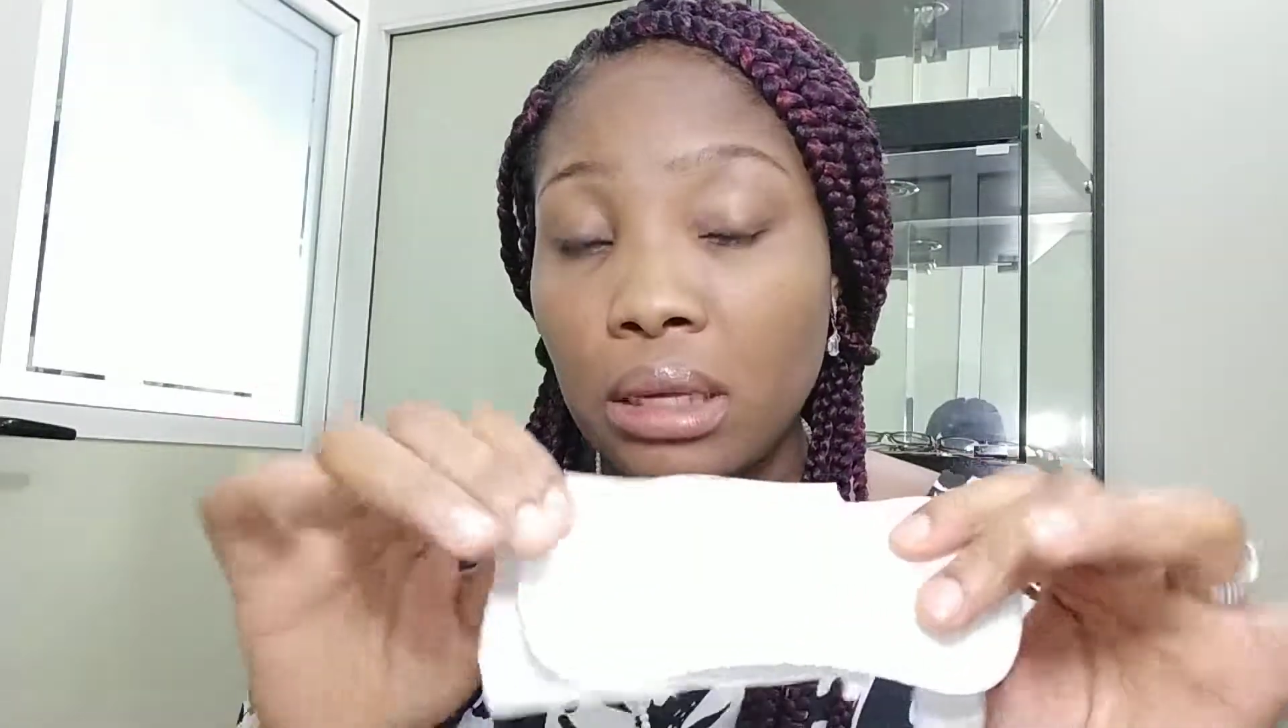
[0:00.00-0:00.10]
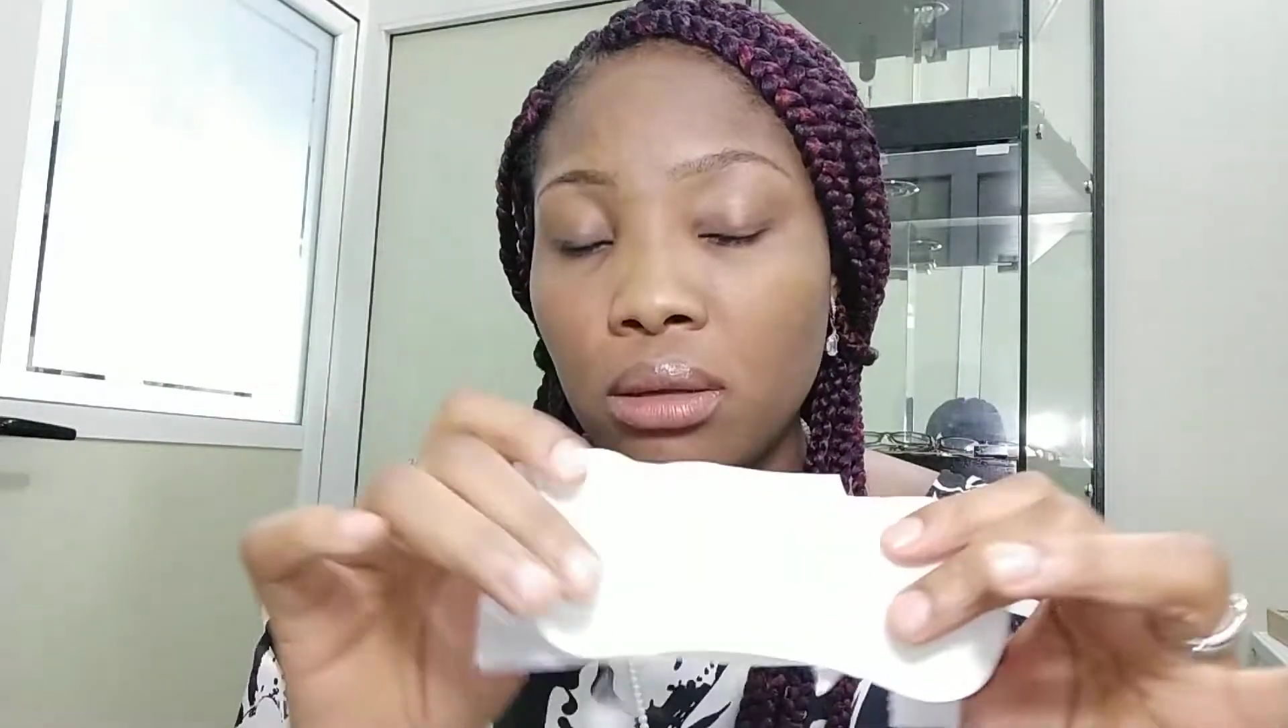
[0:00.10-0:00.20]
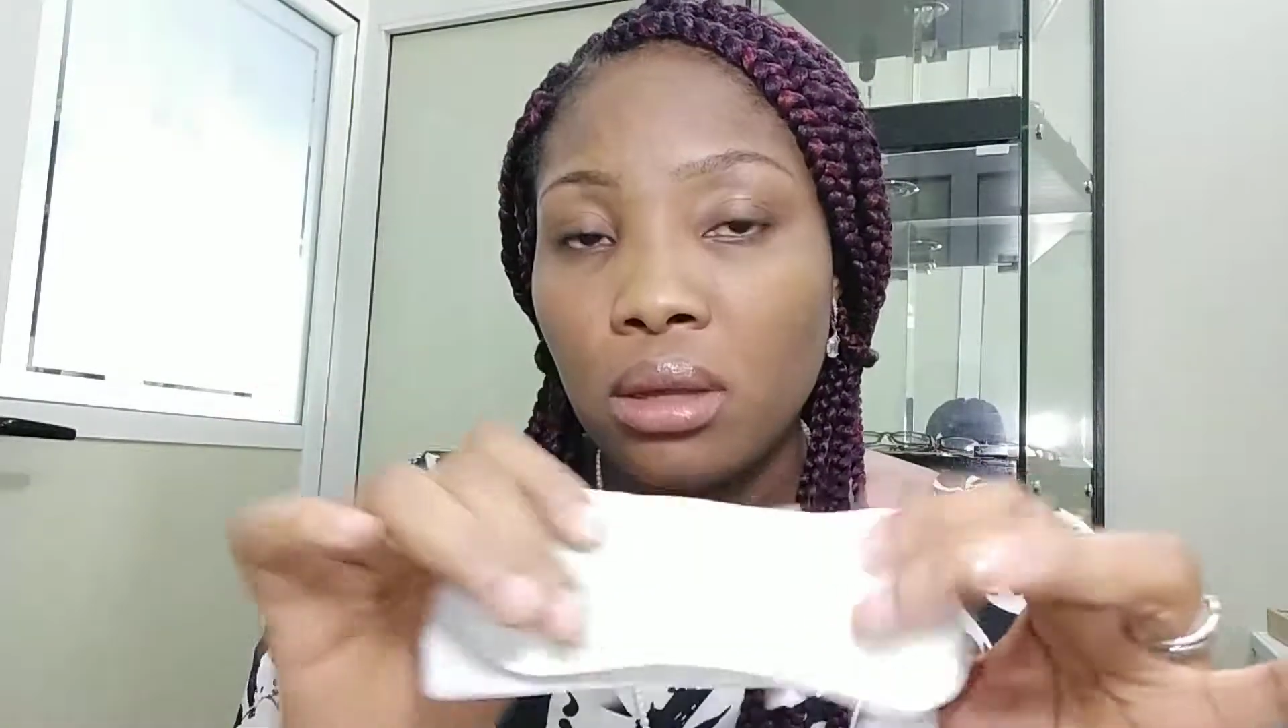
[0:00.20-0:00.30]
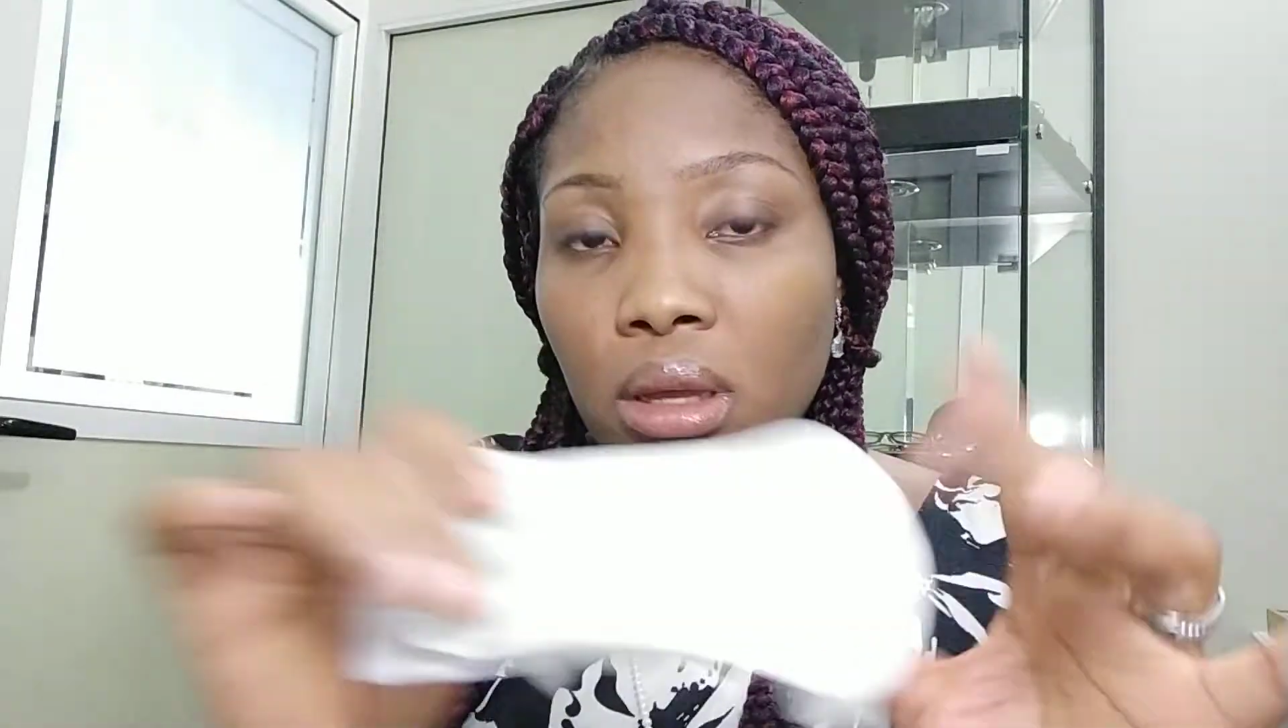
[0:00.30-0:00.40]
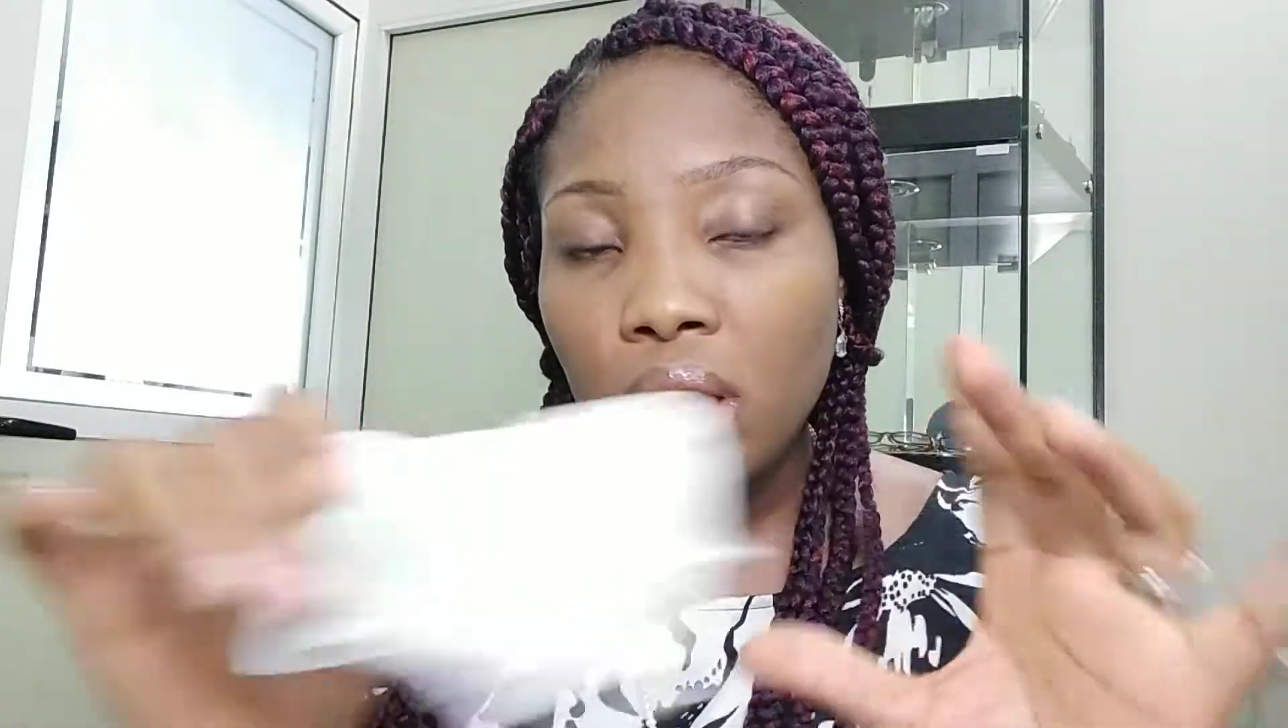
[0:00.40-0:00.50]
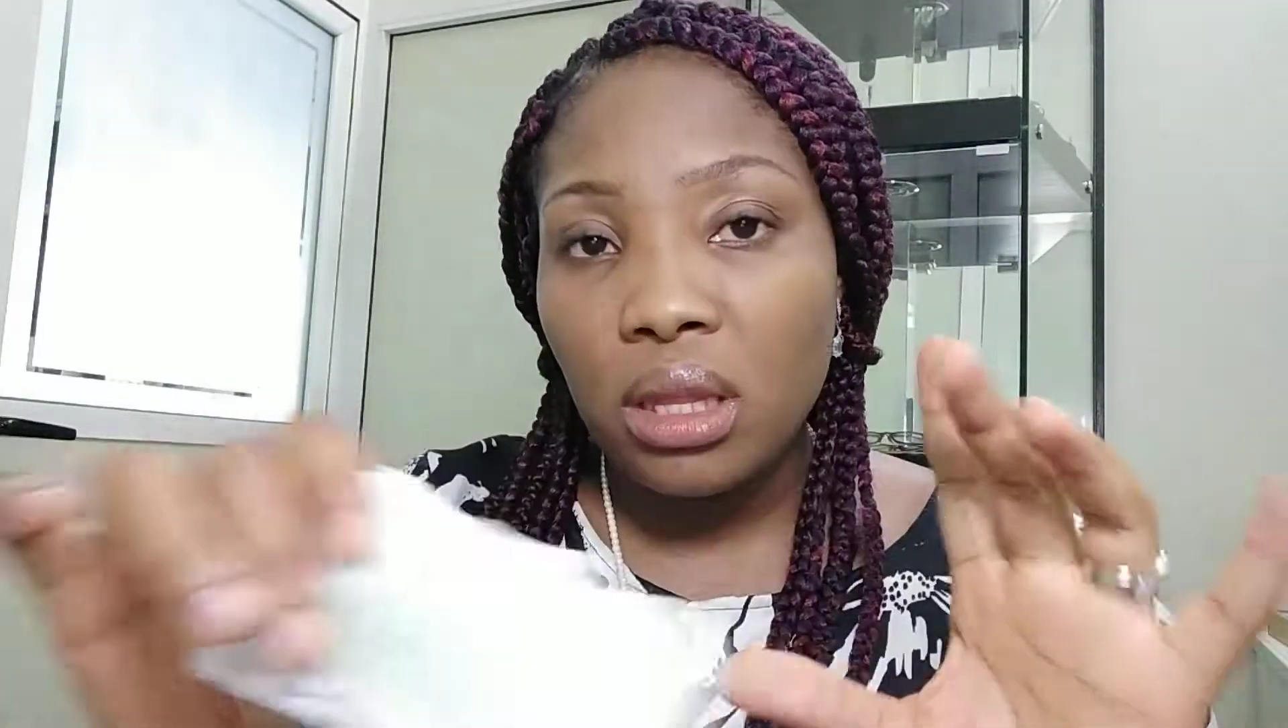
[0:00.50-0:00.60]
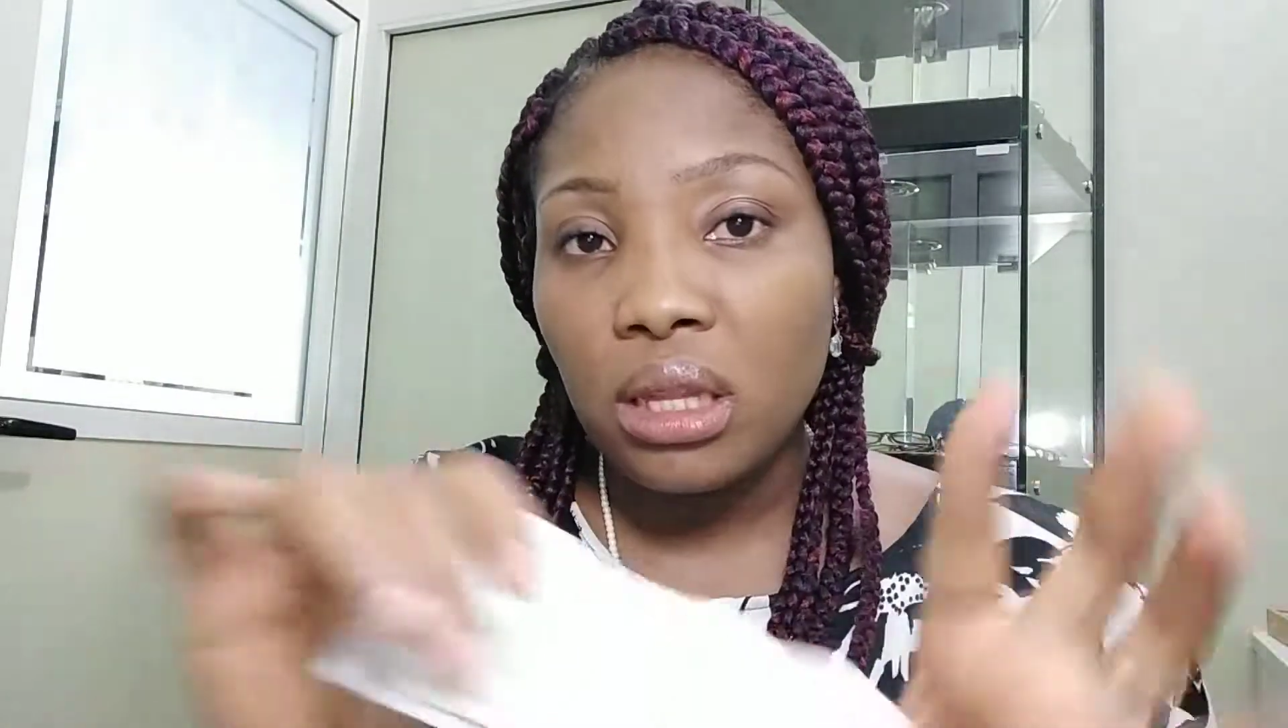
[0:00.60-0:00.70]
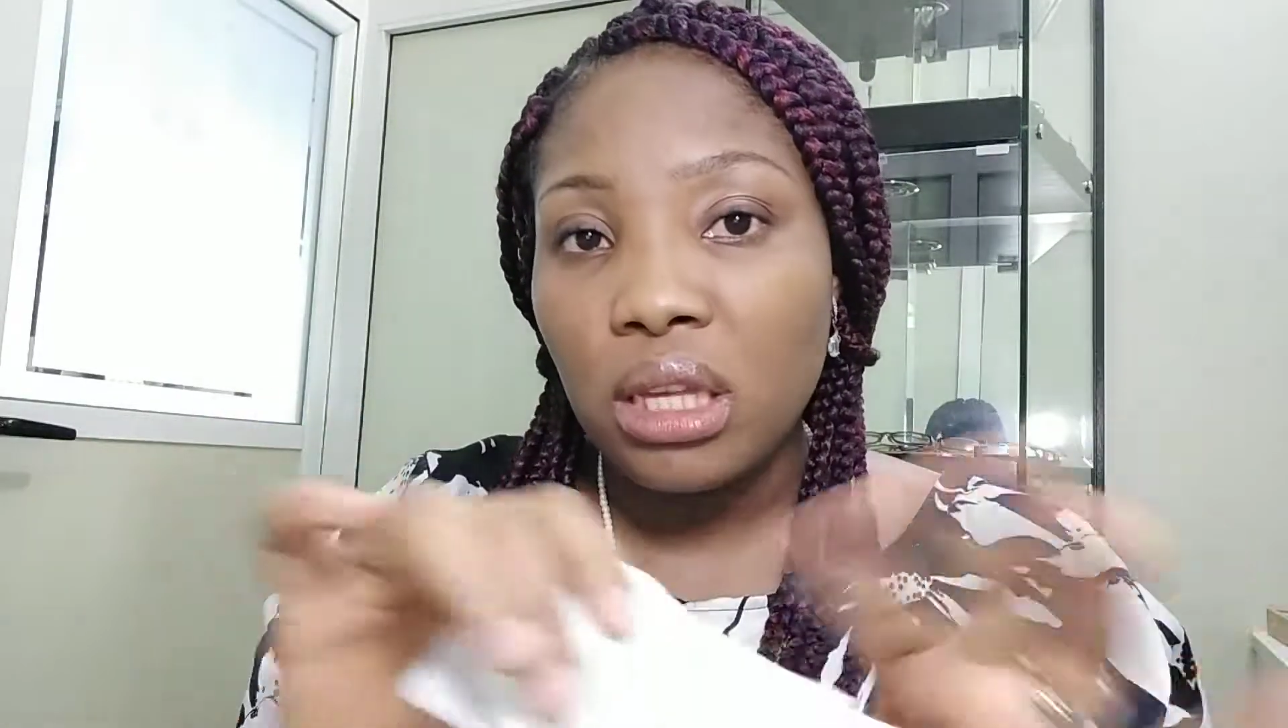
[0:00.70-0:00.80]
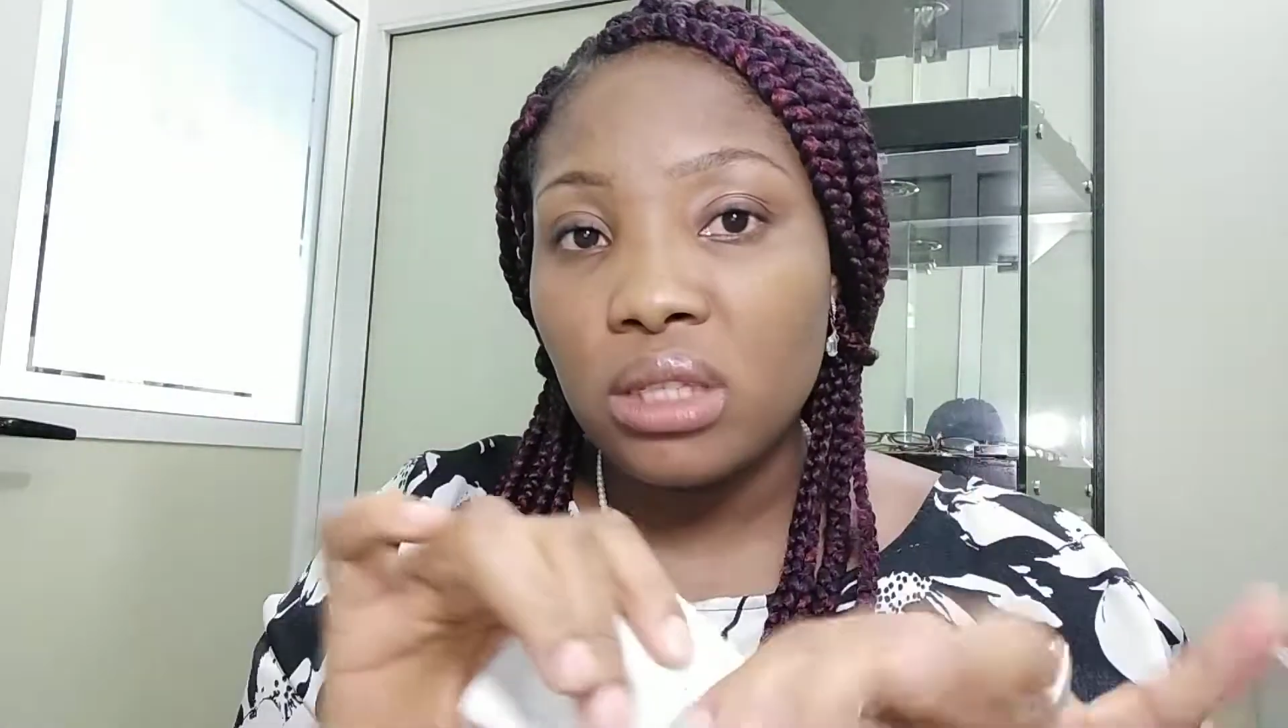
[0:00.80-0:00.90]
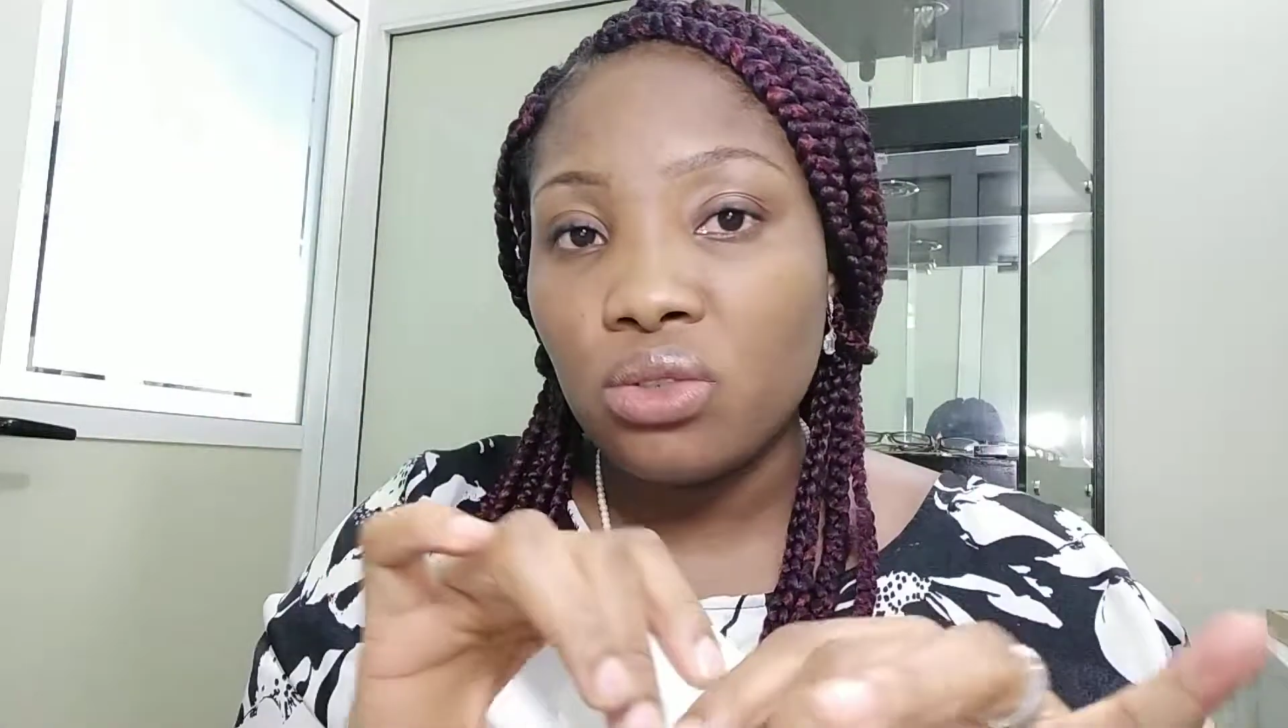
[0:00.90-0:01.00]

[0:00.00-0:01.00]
I think there's